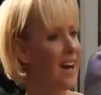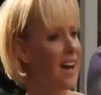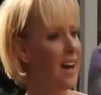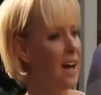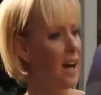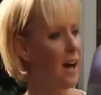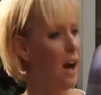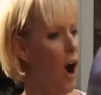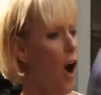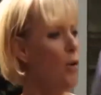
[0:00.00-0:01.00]
to get off.
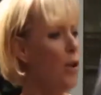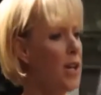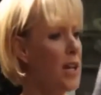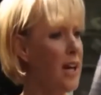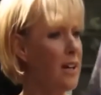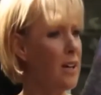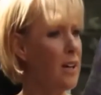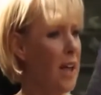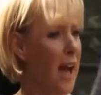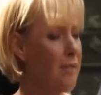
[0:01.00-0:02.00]
Oh, no, you can't go
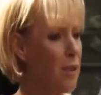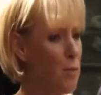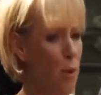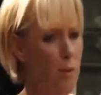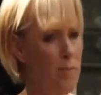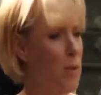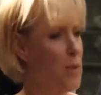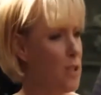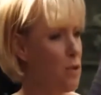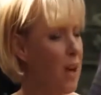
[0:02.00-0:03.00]
yet. I've not brought my
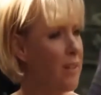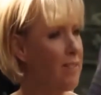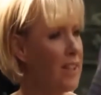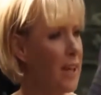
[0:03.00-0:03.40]
boozy trifle